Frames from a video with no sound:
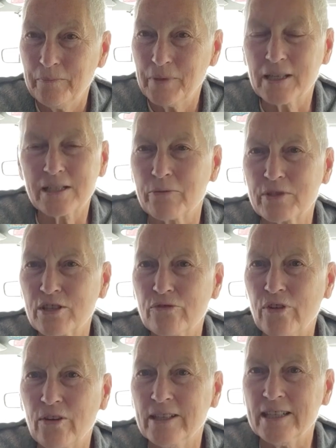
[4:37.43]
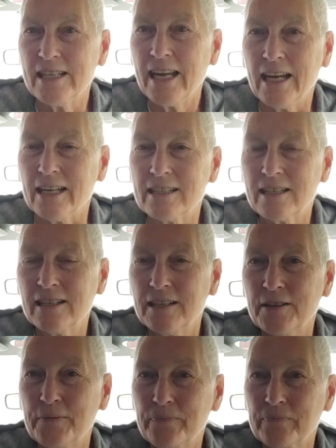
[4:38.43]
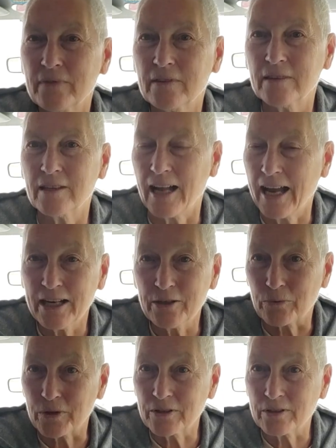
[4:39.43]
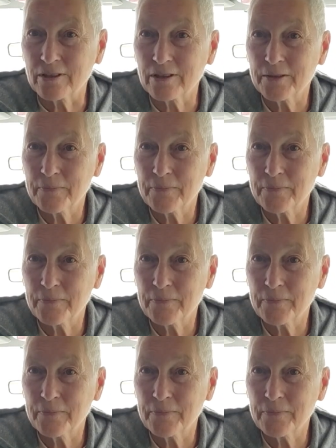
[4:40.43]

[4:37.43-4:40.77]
because I was so far in debt that I had to work.